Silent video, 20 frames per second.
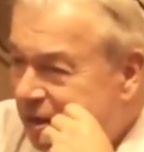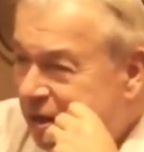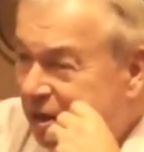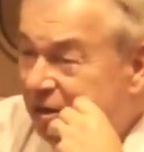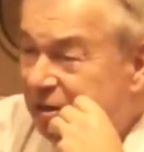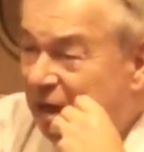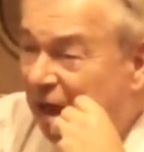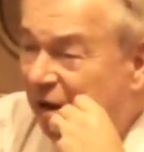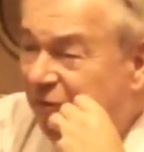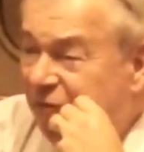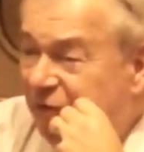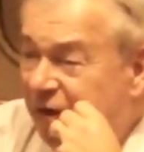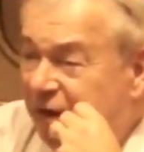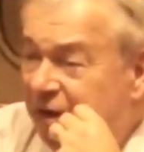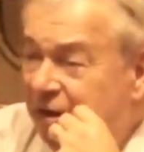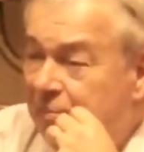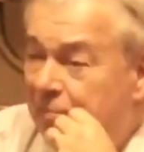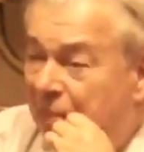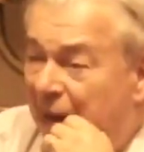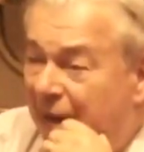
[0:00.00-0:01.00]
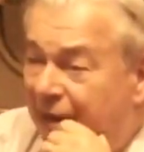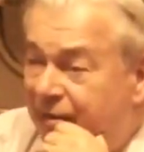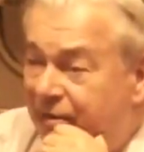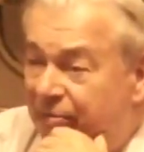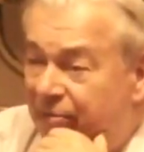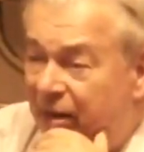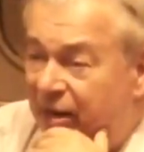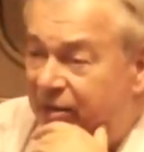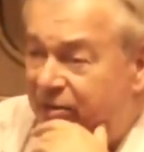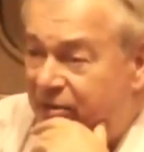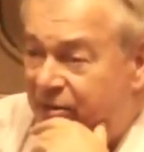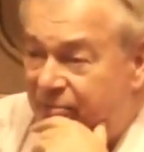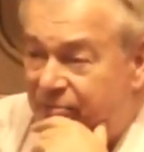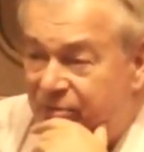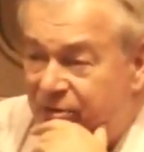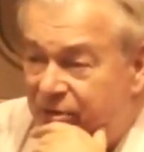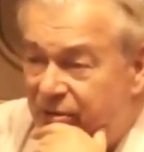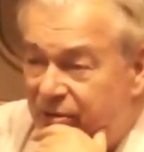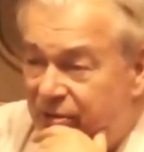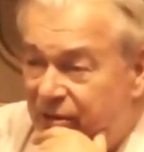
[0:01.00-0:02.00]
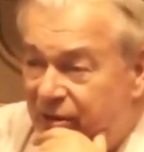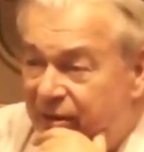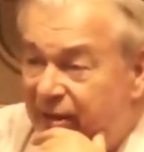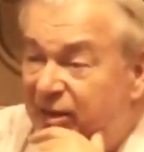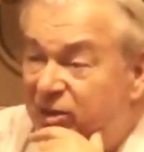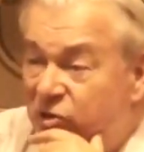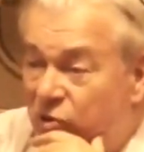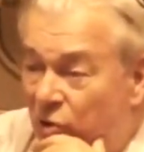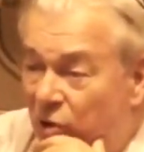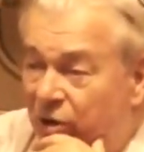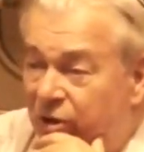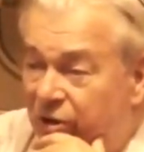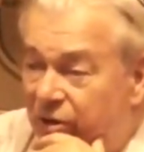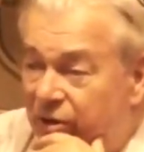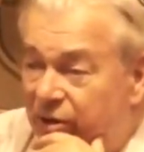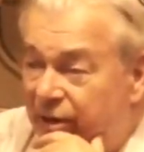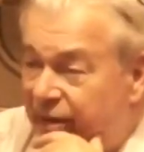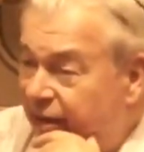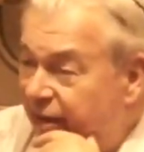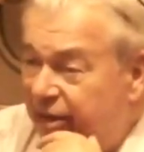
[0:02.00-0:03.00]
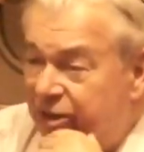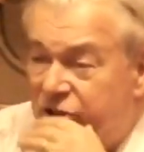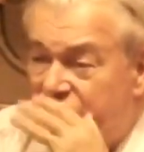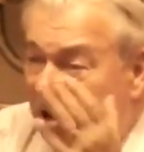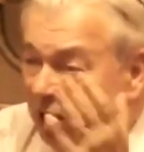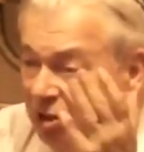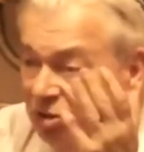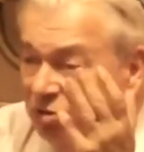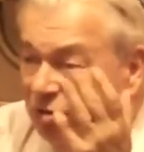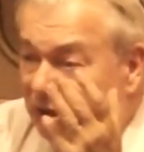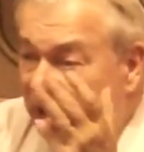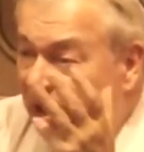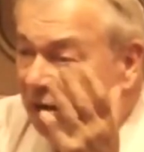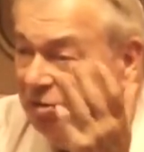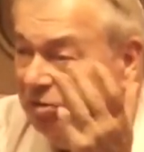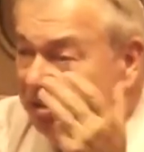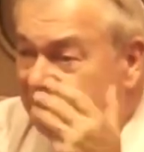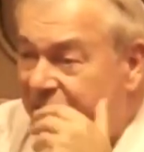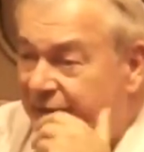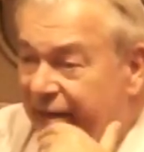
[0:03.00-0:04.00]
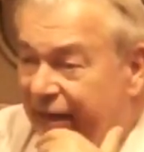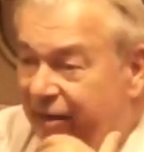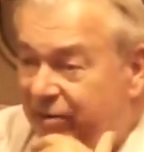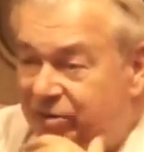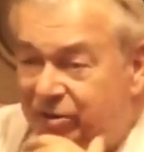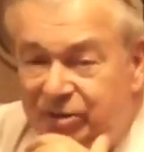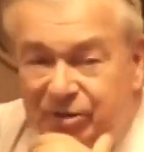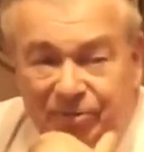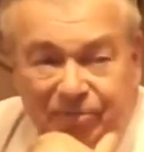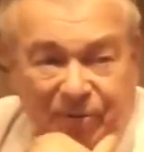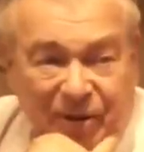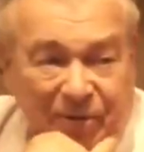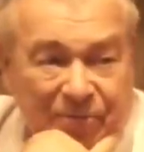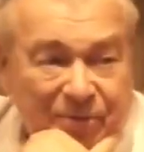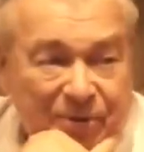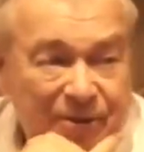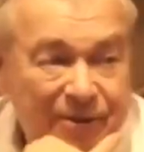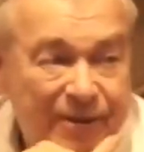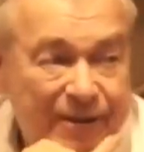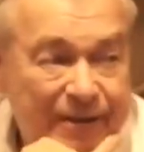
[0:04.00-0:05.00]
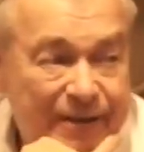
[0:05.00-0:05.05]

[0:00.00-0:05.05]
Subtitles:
Gaddafi backed the Muslims, and they slaughtered in each country hundreds of thousands of people.